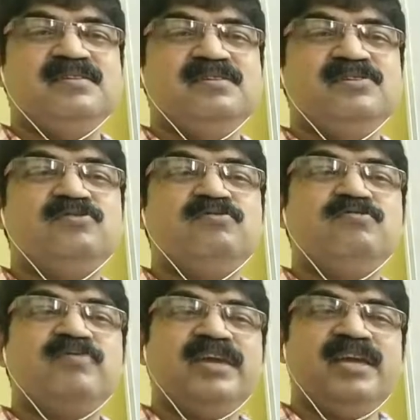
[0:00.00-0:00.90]
So
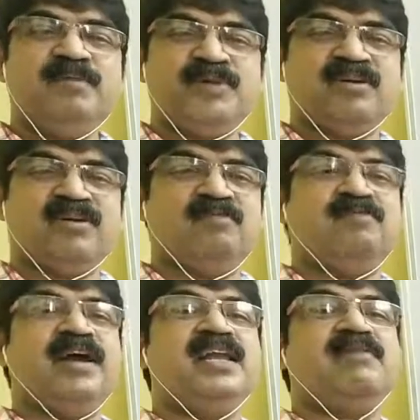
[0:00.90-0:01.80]
if we
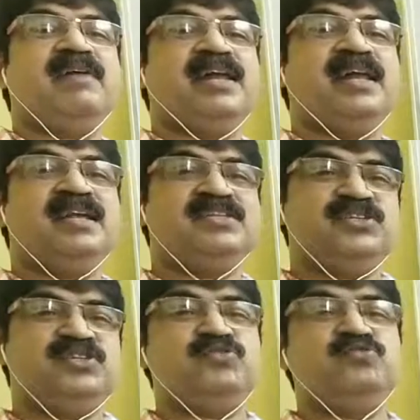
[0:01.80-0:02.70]
confine our
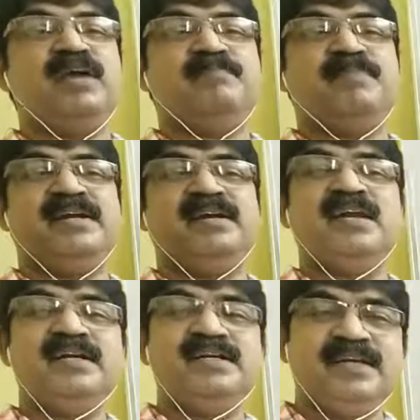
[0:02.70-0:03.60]
analysis to a
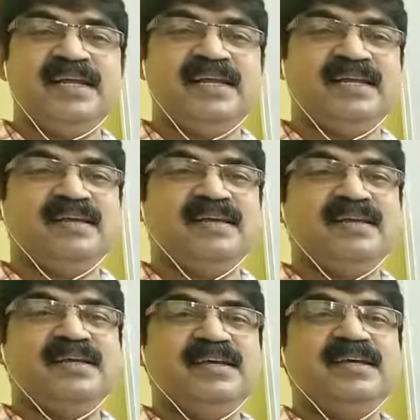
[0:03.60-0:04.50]
particular tree,
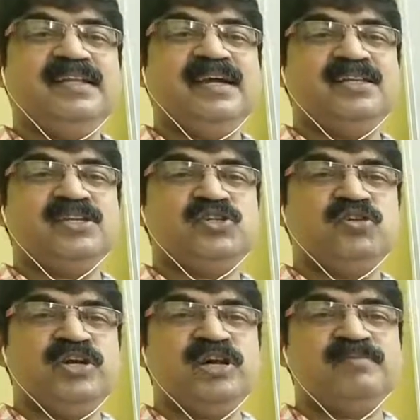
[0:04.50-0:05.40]
then the
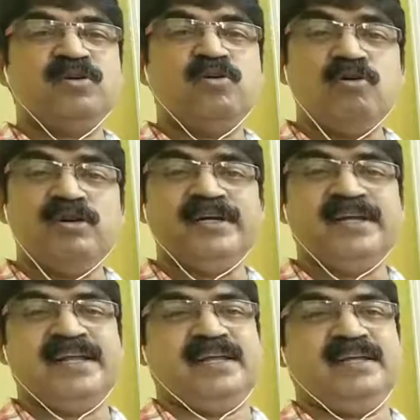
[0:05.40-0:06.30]
study of the whole
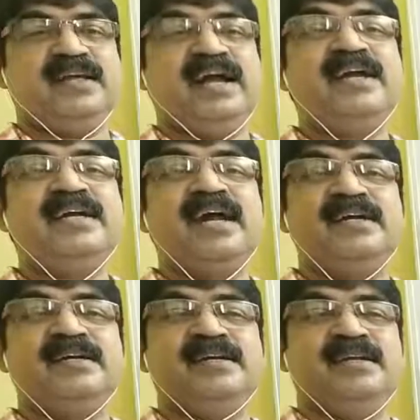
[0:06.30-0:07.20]
tree, the
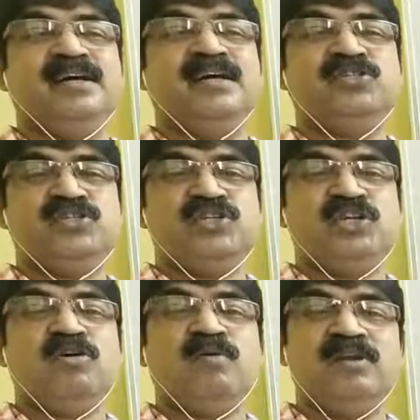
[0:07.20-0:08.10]
entire tree, consisting
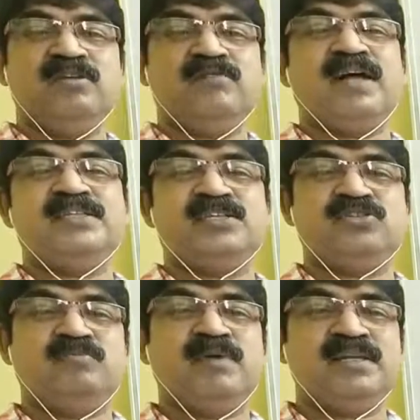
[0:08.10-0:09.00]
of all the branches,
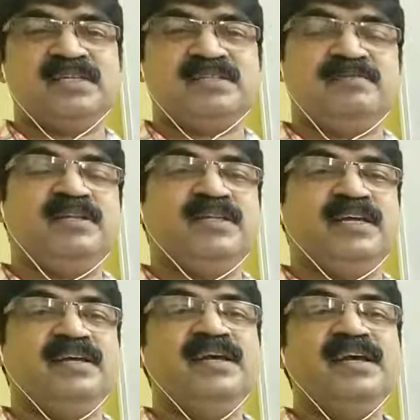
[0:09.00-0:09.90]
sub branches, everything,
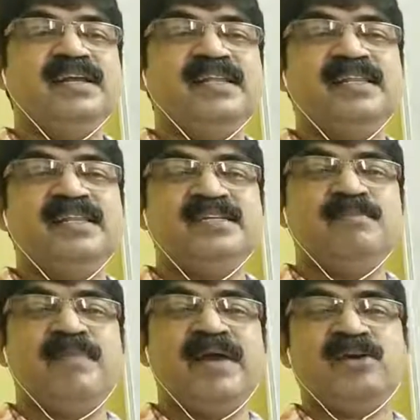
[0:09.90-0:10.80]
then there is a
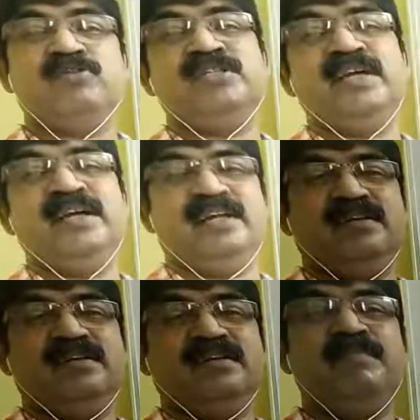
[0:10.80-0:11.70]
macro study,
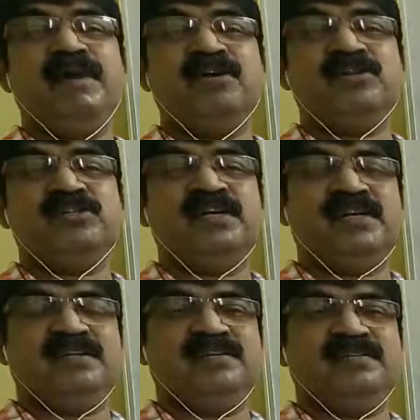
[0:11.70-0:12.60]
macro study.
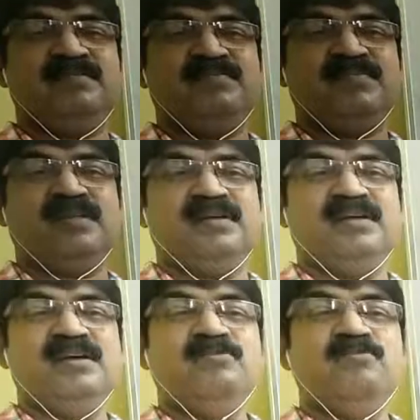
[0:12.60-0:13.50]

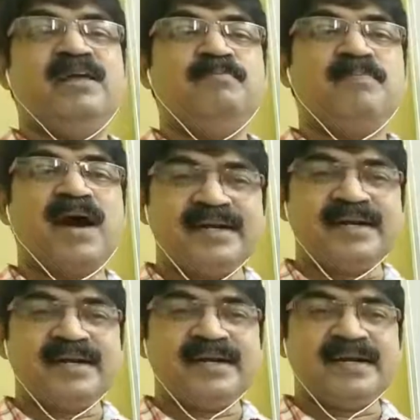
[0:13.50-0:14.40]
When a part
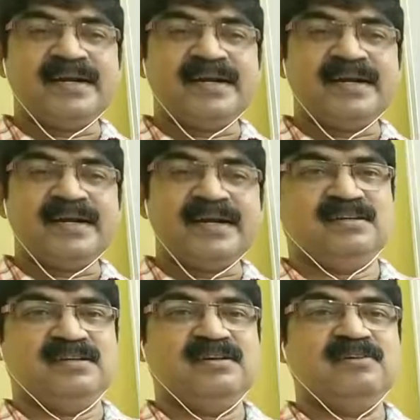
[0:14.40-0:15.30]
is studied,
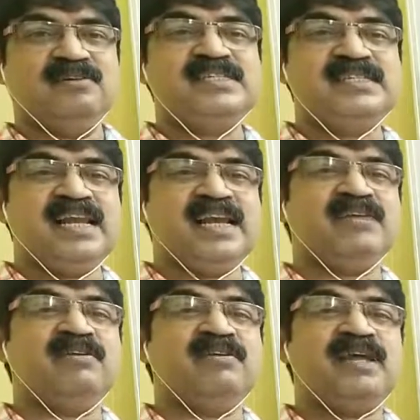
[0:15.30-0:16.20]
we select
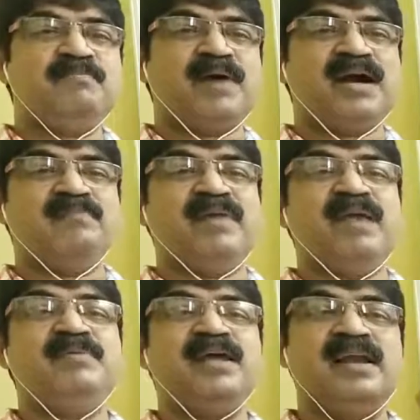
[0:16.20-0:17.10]
only a part,
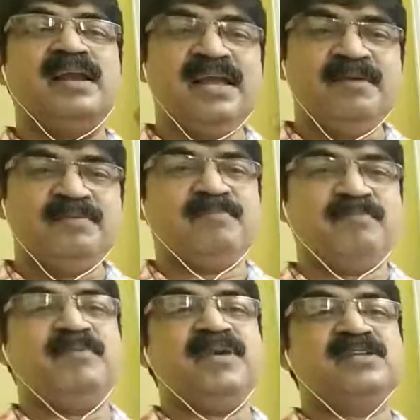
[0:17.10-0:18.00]
maybe a leaf or
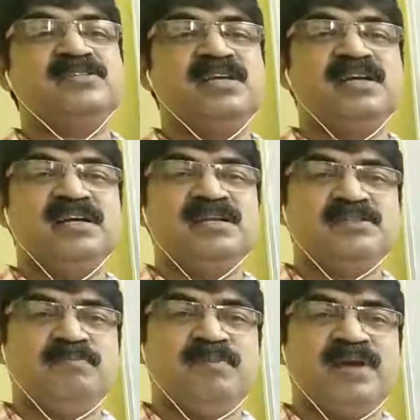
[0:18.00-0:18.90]
maybe a single
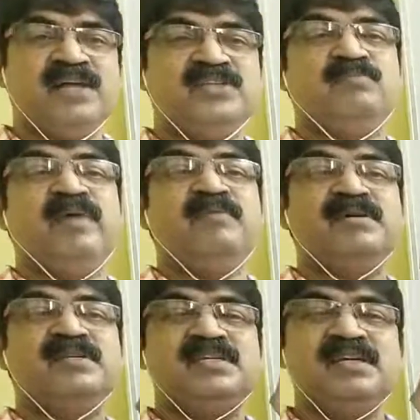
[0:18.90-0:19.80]
sub-branch or maybe
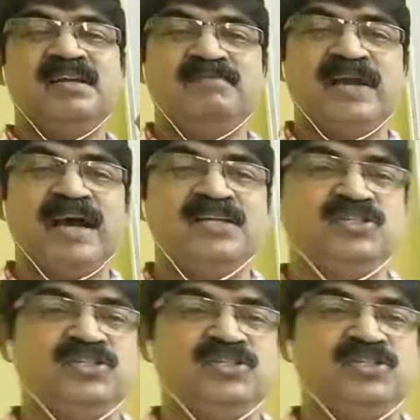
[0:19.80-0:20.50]
a single branch